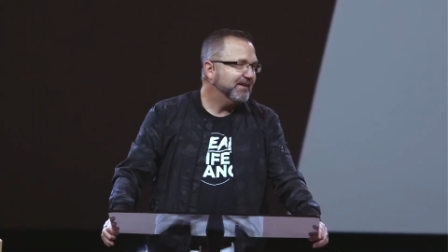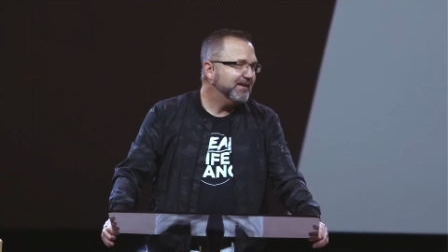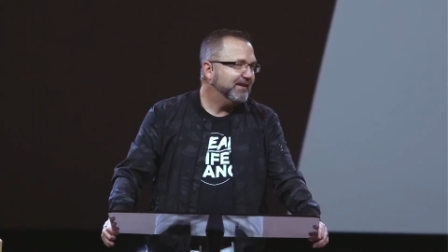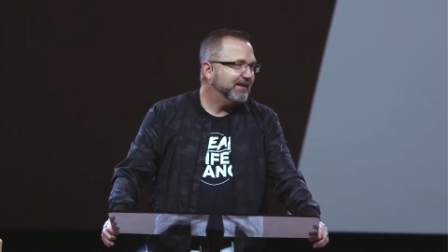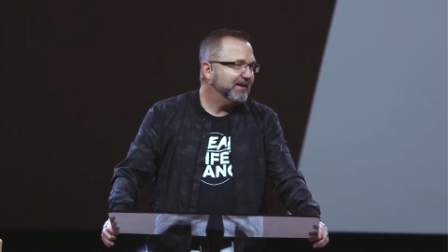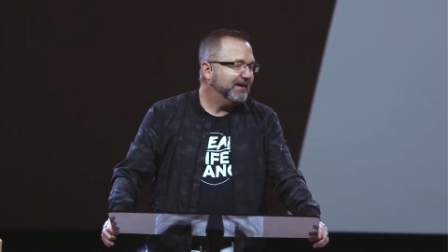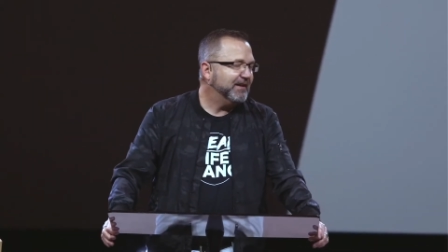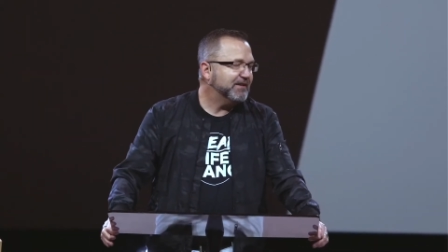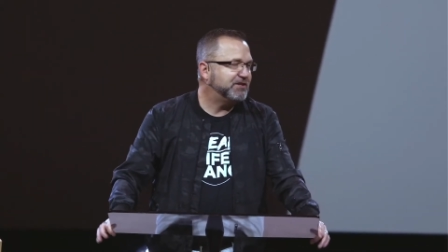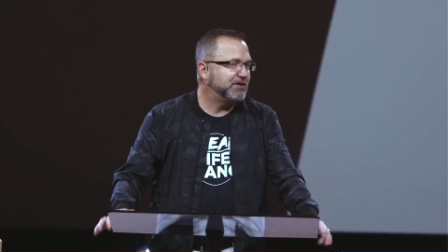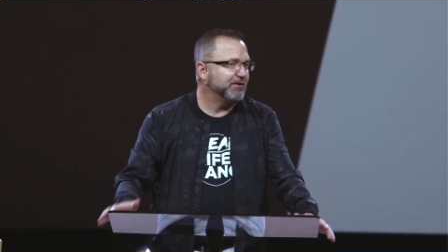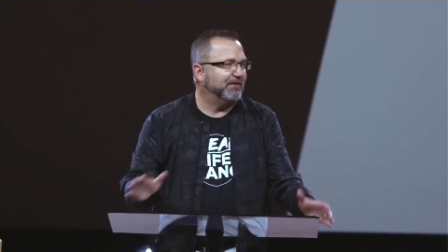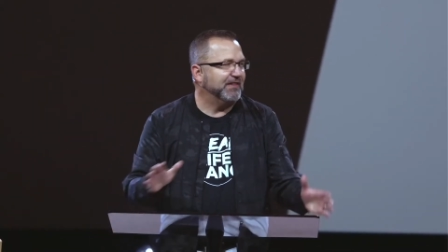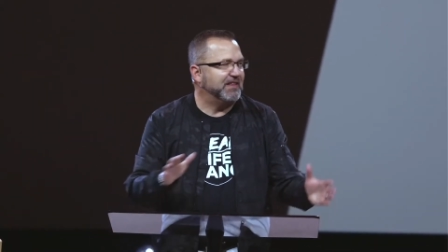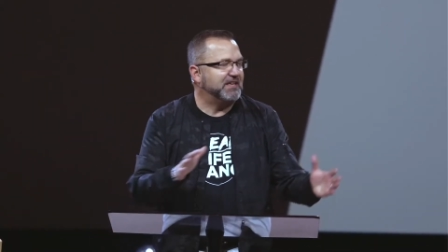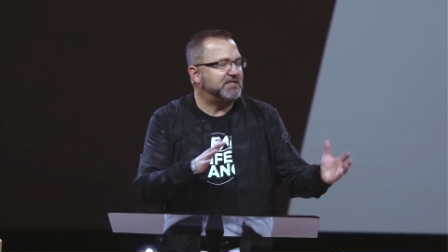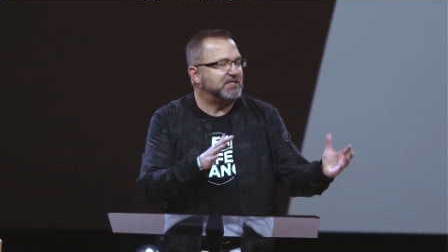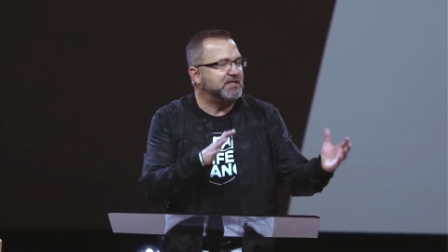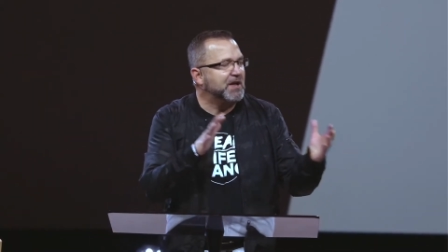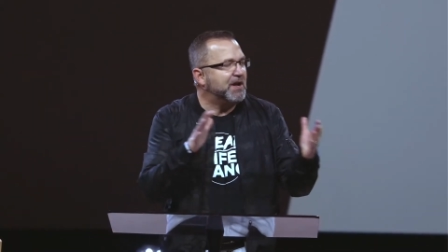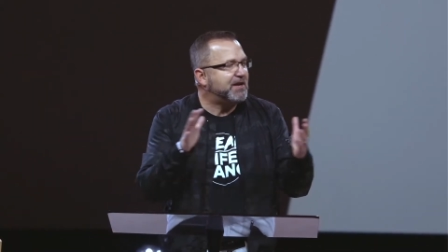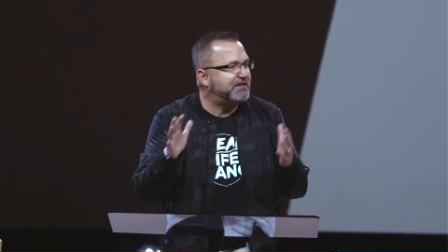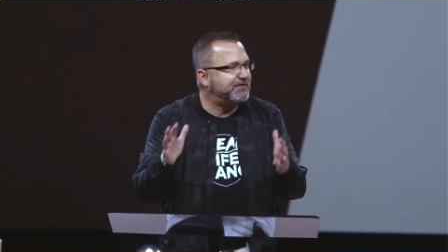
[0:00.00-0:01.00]
And so, for
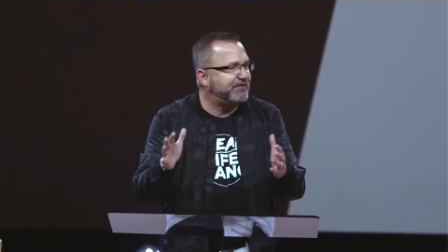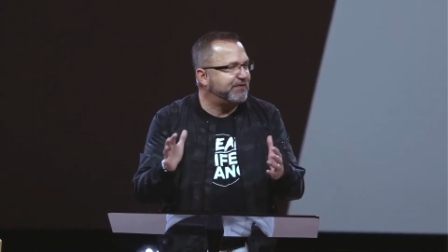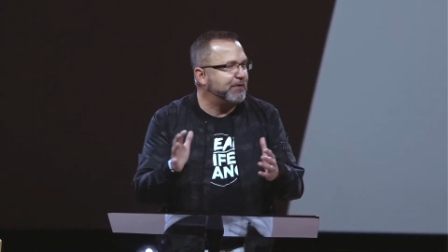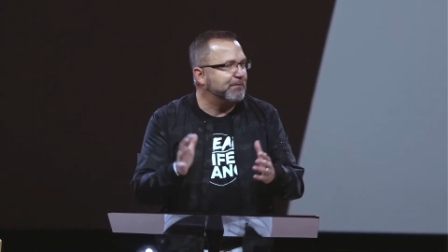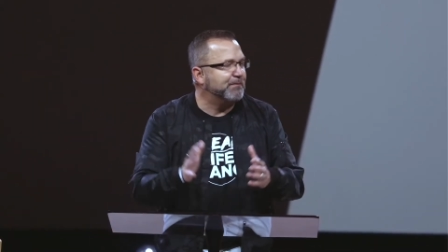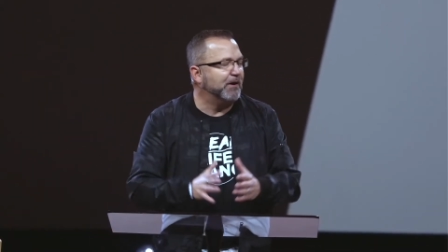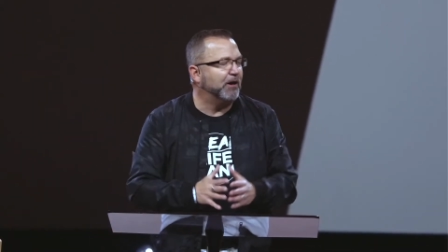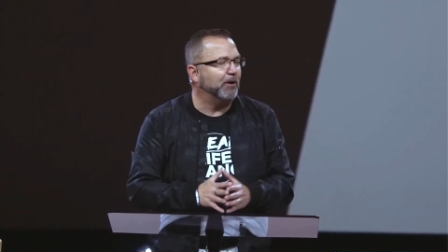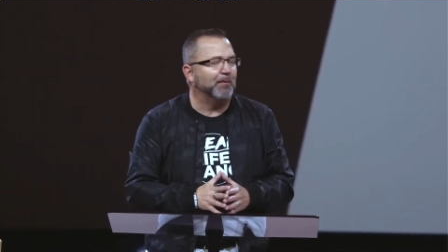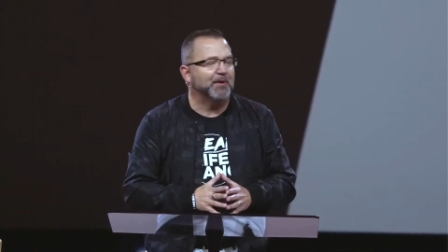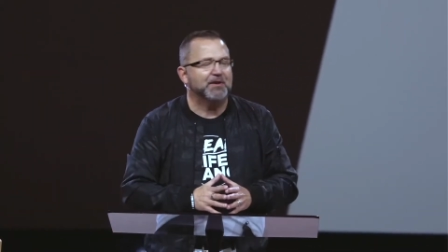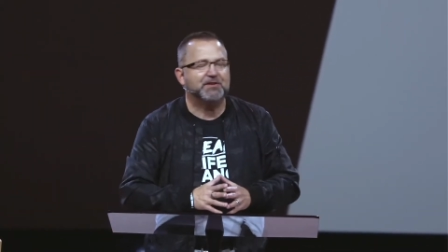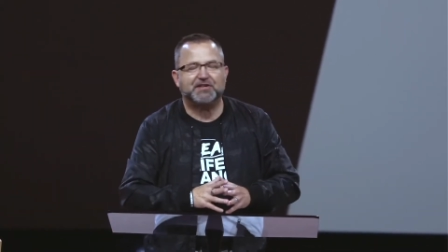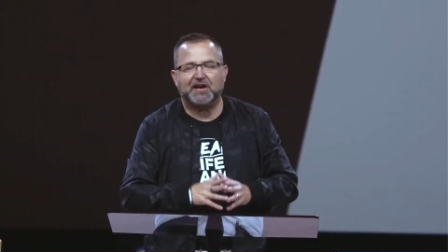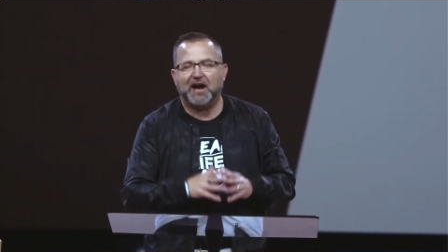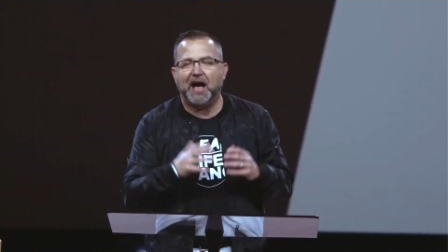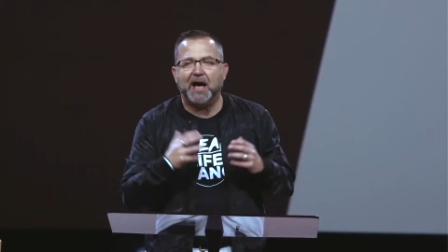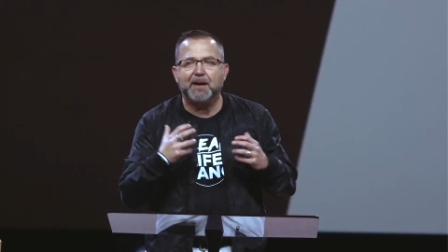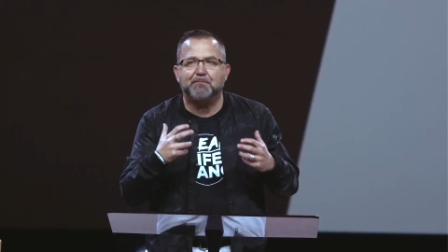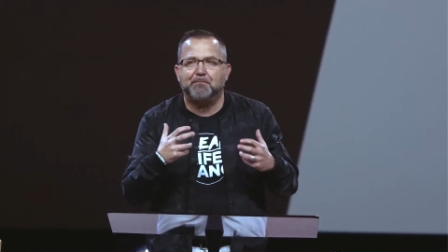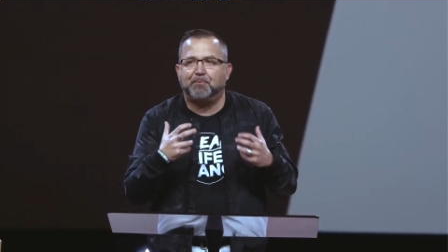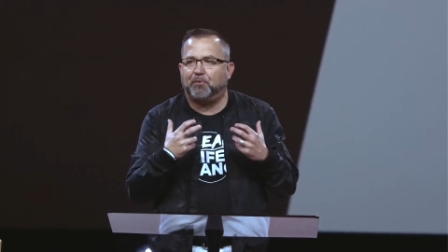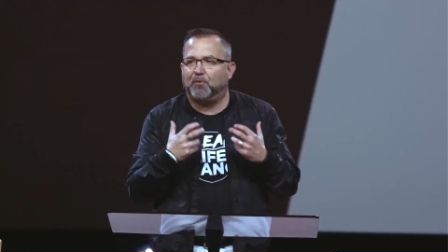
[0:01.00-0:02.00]
these next few moments,
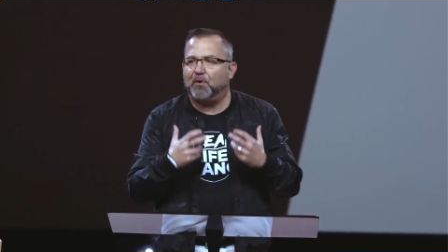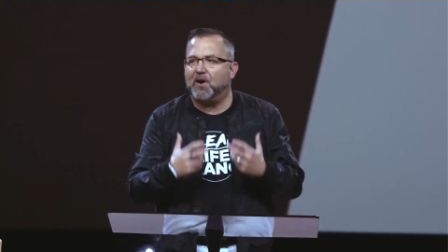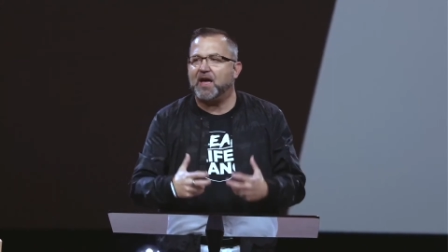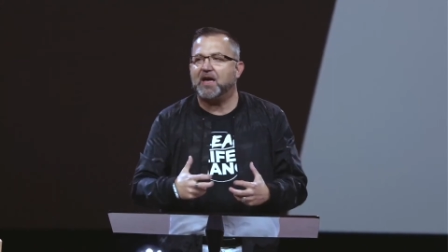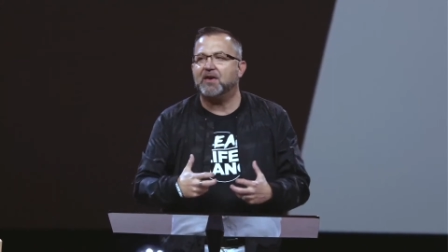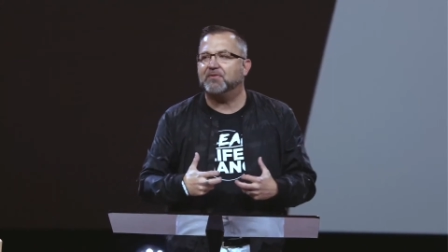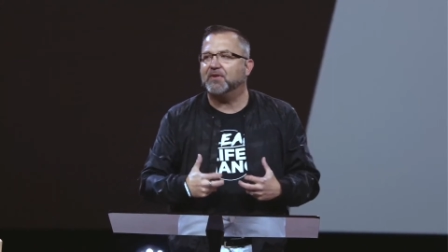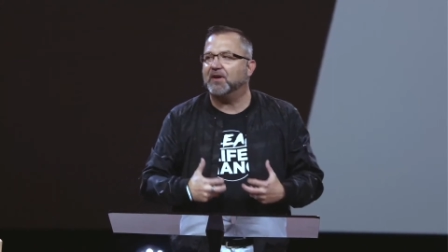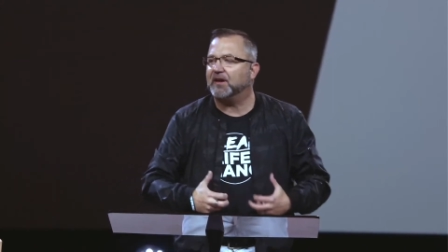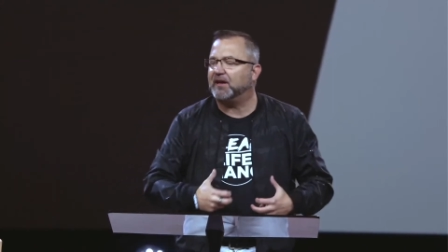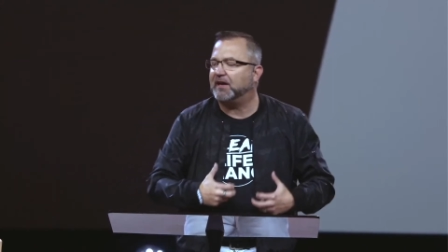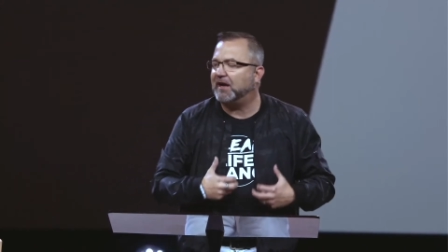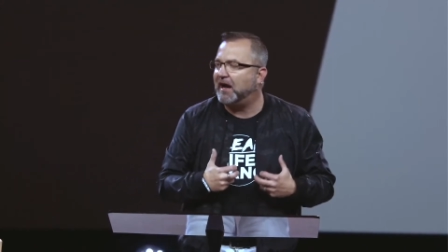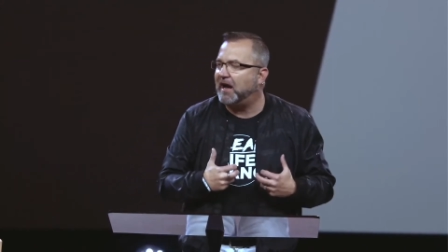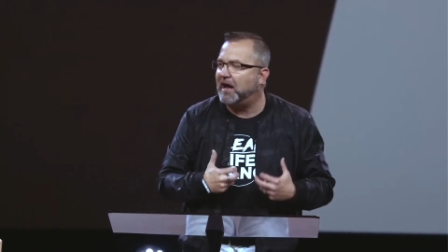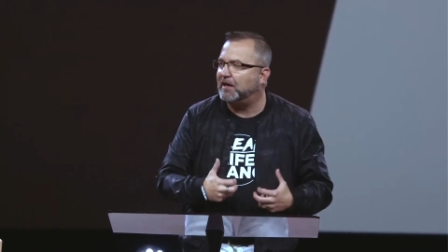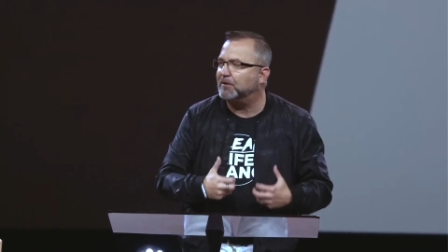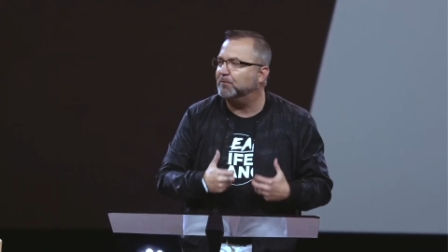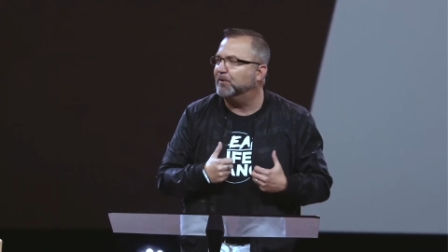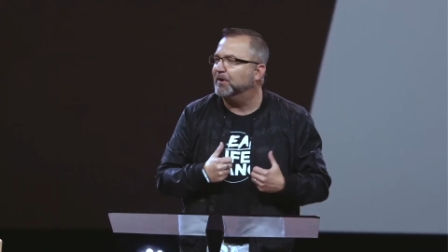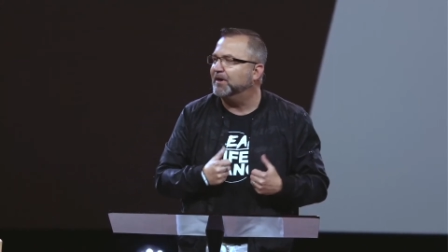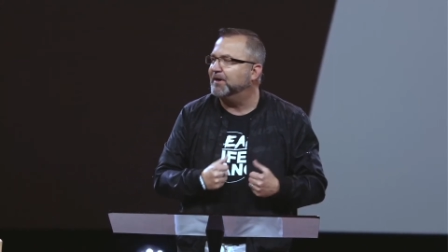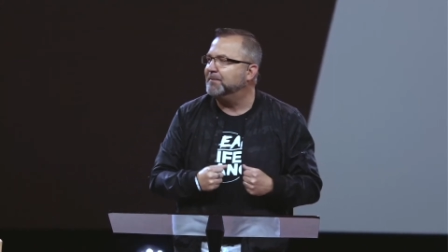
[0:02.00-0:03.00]
I pray that
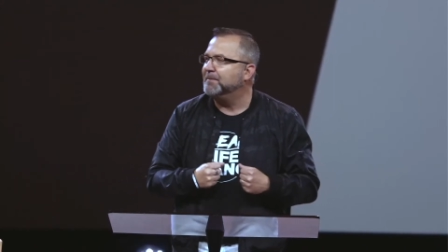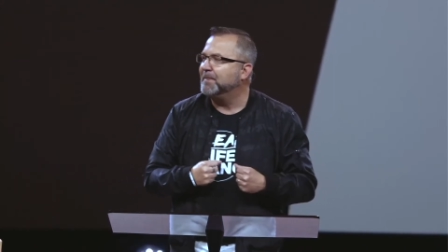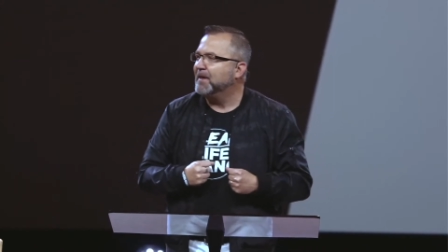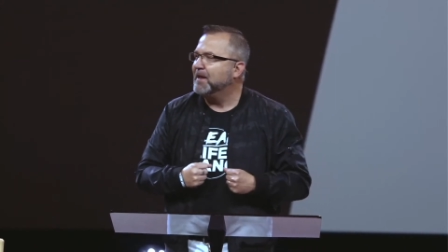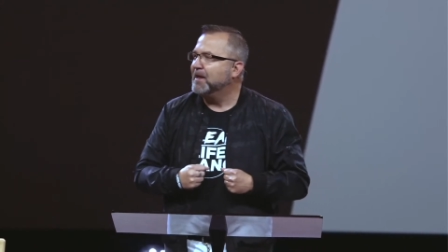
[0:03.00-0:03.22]
God would,